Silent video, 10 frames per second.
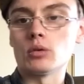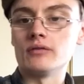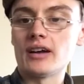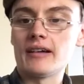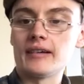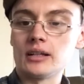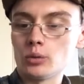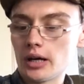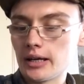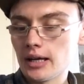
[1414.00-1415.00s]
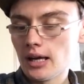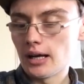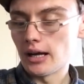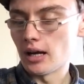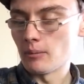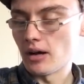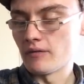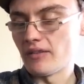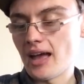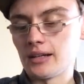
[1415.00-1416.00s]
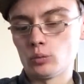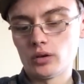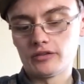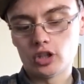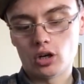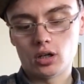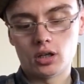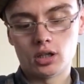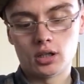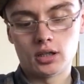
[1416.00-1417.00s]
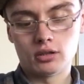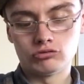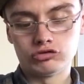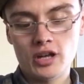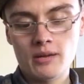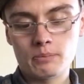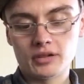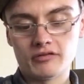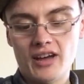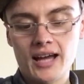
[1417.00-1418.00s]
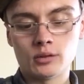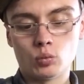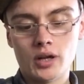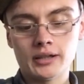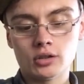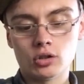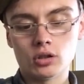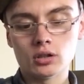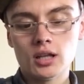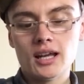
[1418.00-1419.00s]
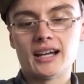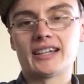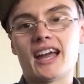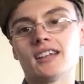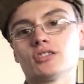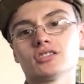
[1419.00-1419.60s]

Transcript: one there anyway. Um, and then we've got uh, Rip Van Winkle. Again,